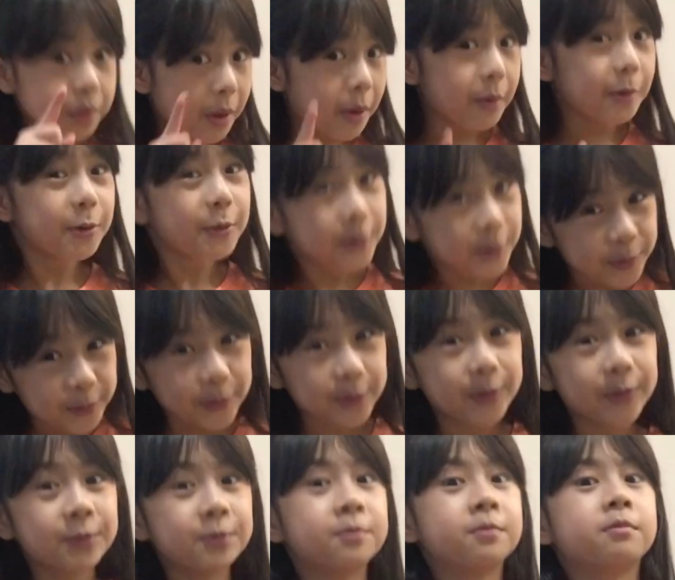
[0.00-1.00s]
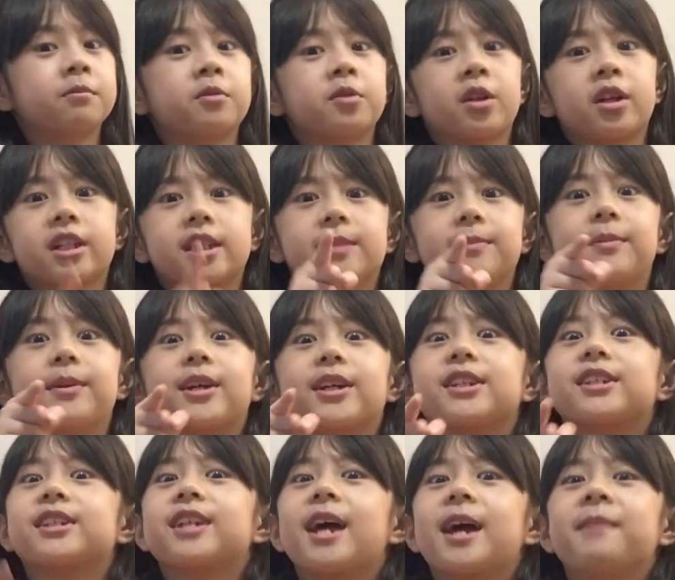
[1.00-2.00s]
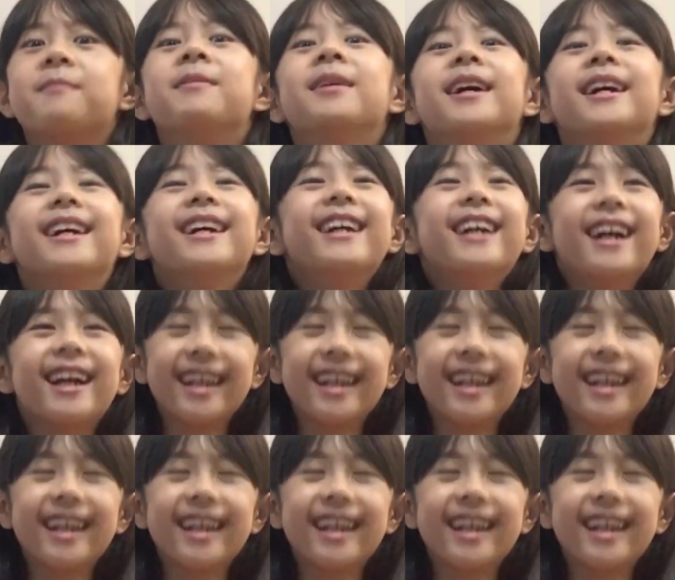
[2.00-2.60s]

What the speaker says: You-Know-Who, let's speak his name,